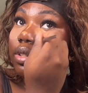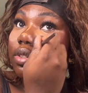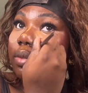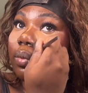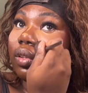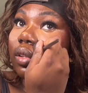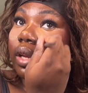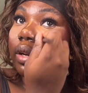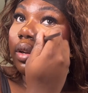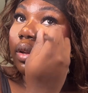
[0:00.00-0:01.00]
should be
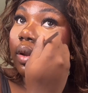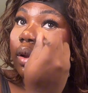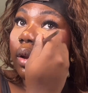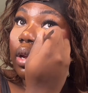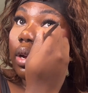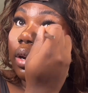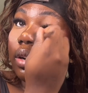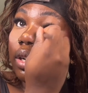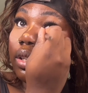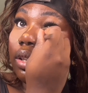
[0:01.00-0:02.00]
set
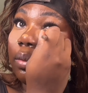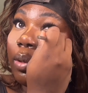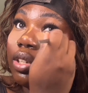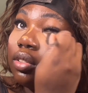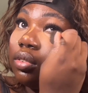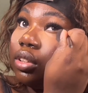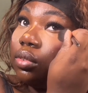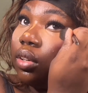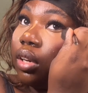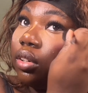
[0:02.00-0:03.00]
already, but it still gives me
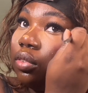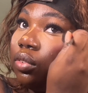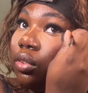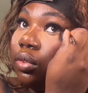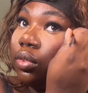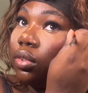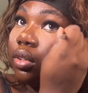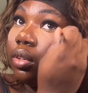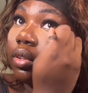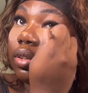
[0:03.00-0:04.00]
that diffused
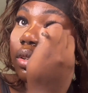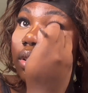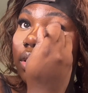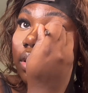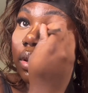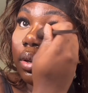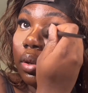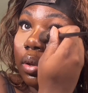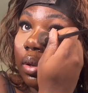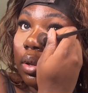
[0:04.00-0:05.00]
look
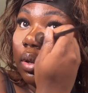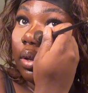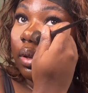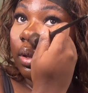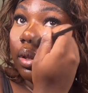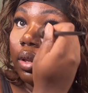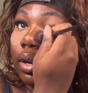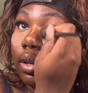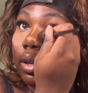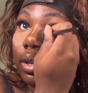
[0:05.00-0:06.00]
that I
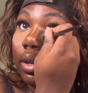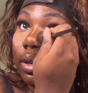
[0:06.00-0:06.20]
like.